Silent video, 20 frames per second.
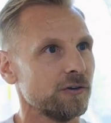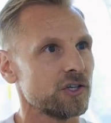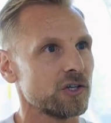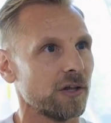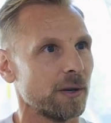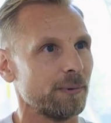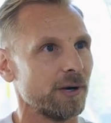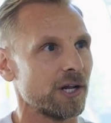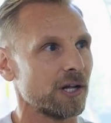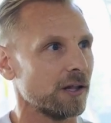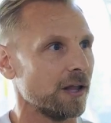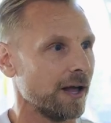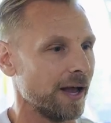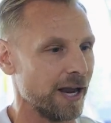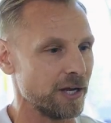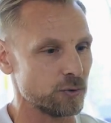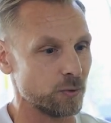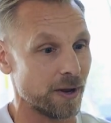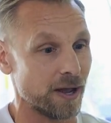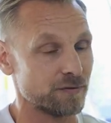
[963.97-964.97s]
celebrity
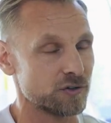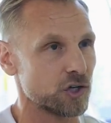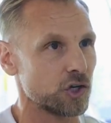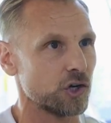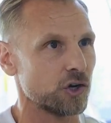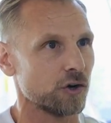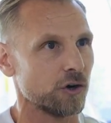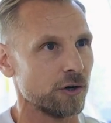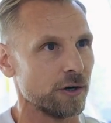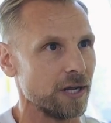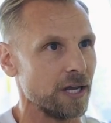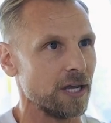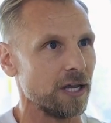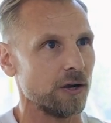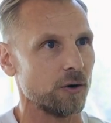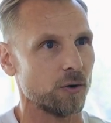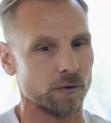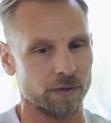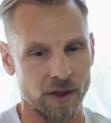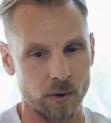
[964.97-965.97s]
clients would have
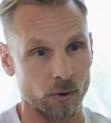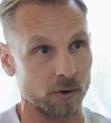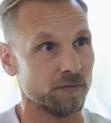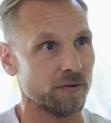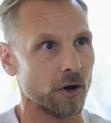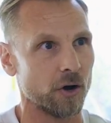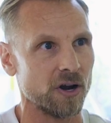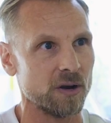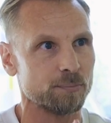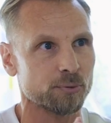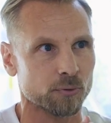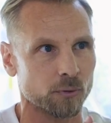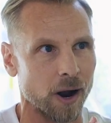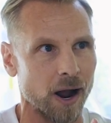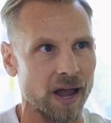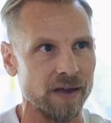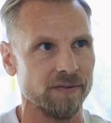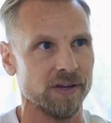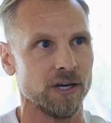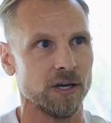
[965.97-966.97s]
security or they were very
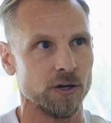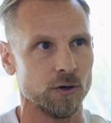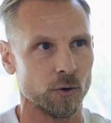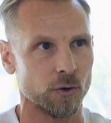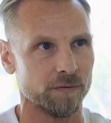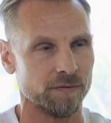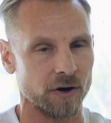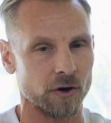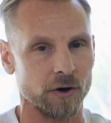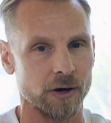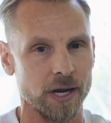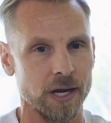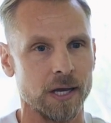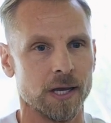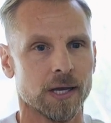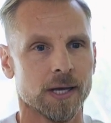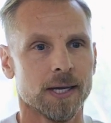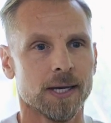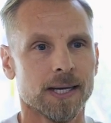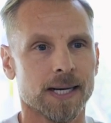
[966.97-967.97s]
private or very